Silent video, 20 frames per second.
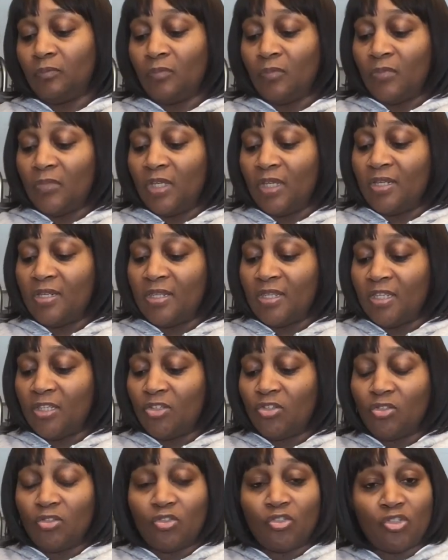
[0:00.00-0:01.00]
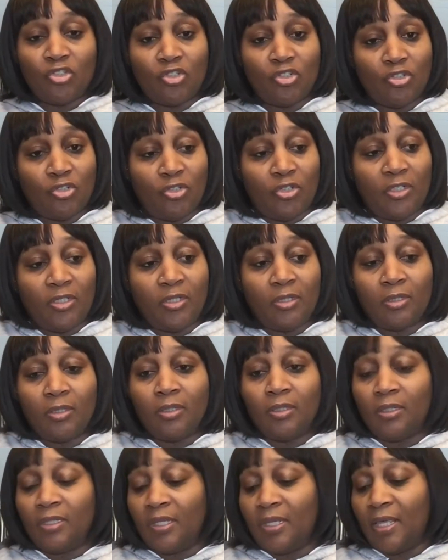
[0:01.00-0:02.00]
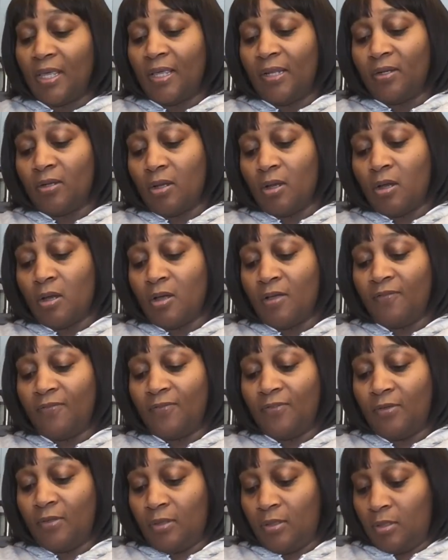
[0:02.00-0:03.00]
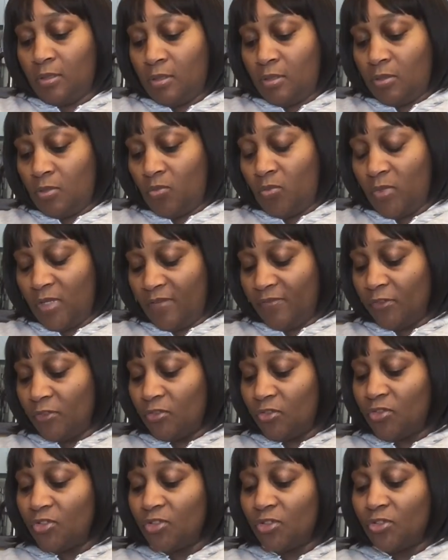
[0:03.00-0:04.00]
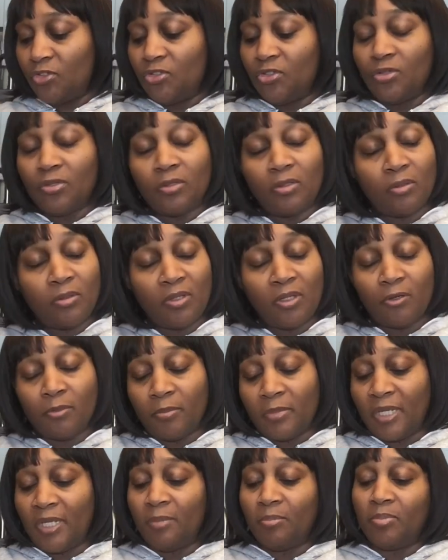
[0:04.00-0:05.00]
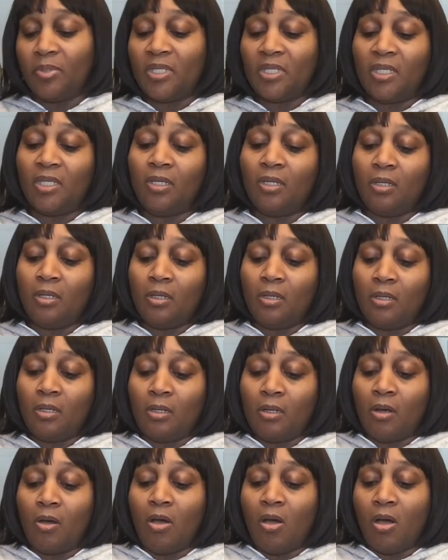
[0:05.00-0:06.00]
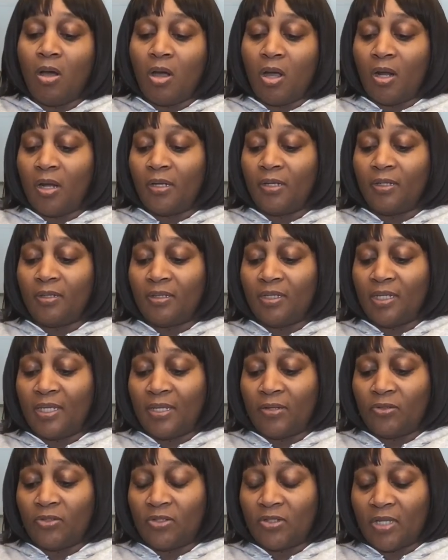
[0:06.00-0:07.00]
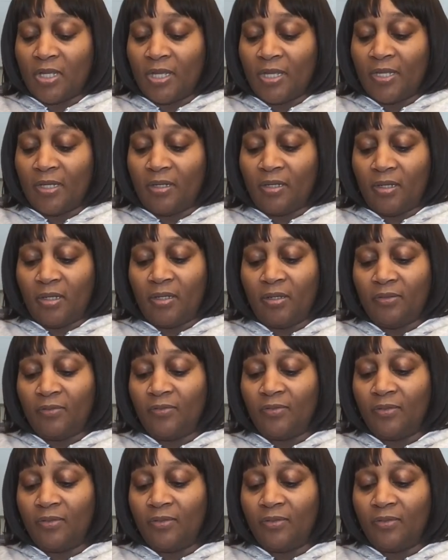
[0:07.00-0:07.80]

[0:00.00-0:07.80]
And this should get off whatever dirt there might be on the outside of